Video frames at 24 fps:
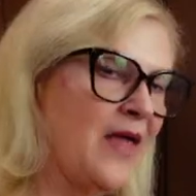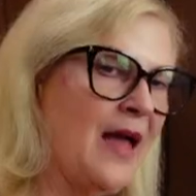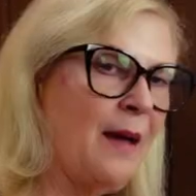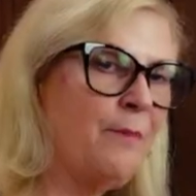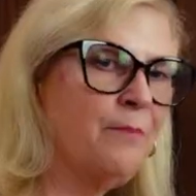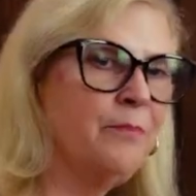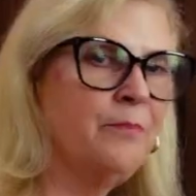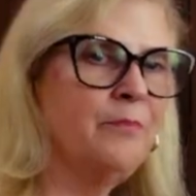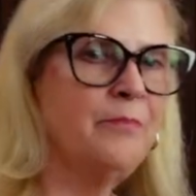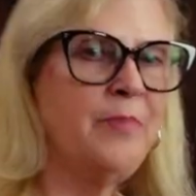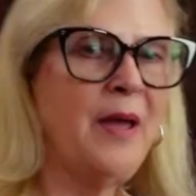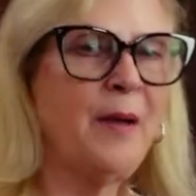
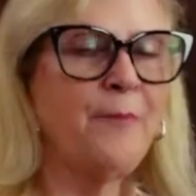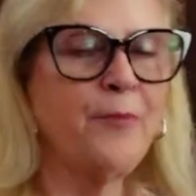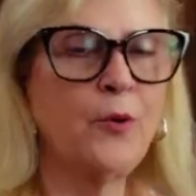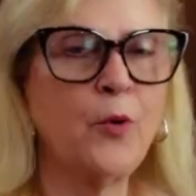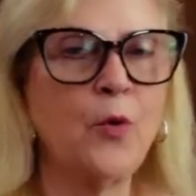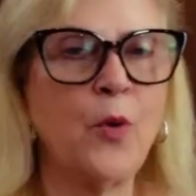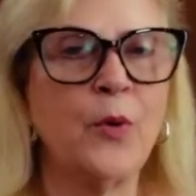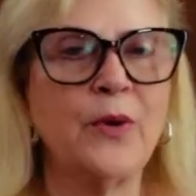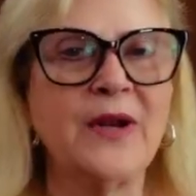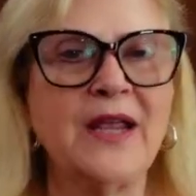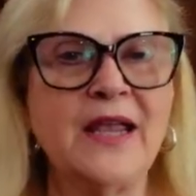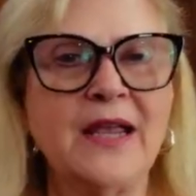that
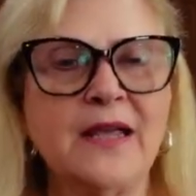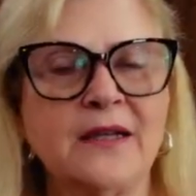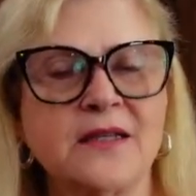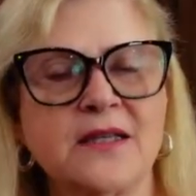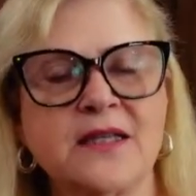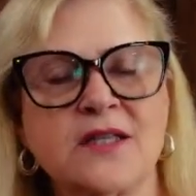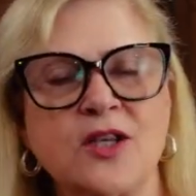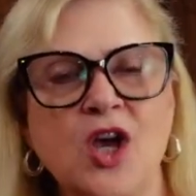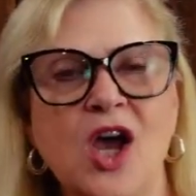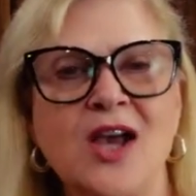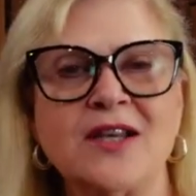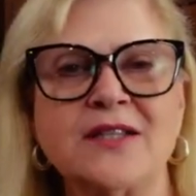pepperoni oh, and
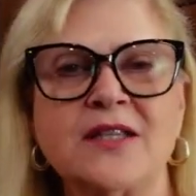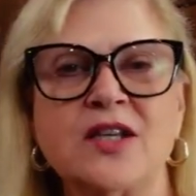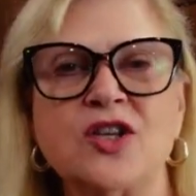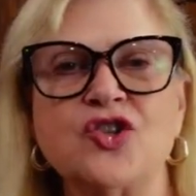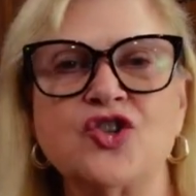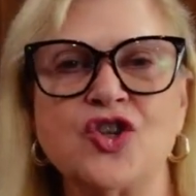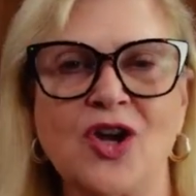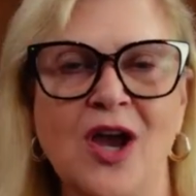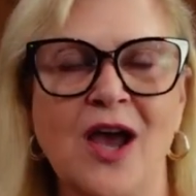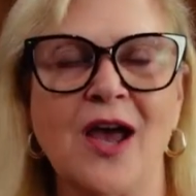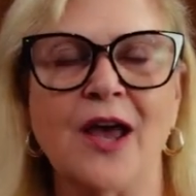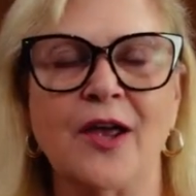yeah,
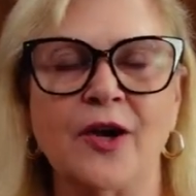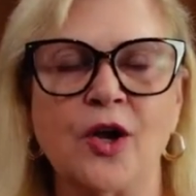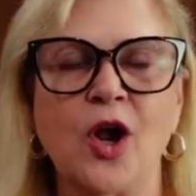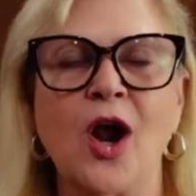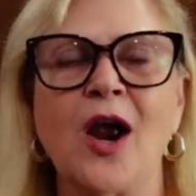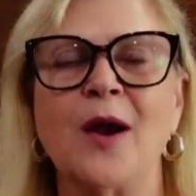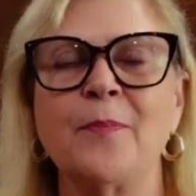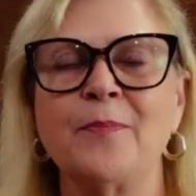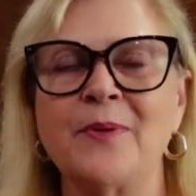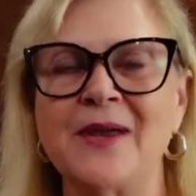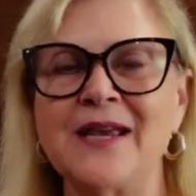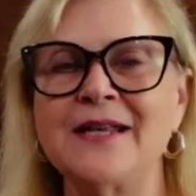sausage man, on
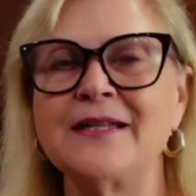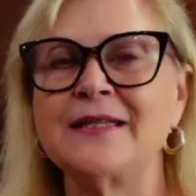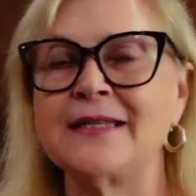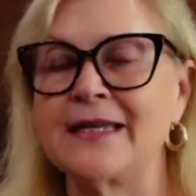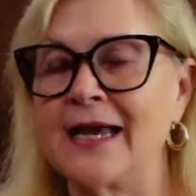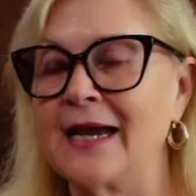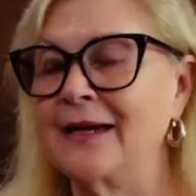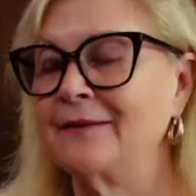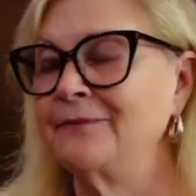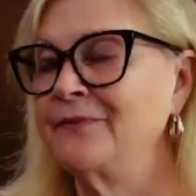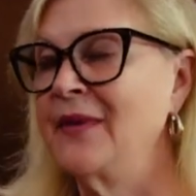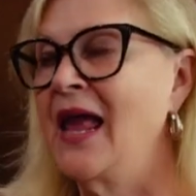good.
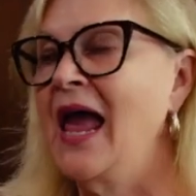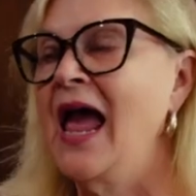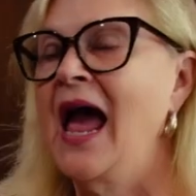pizza.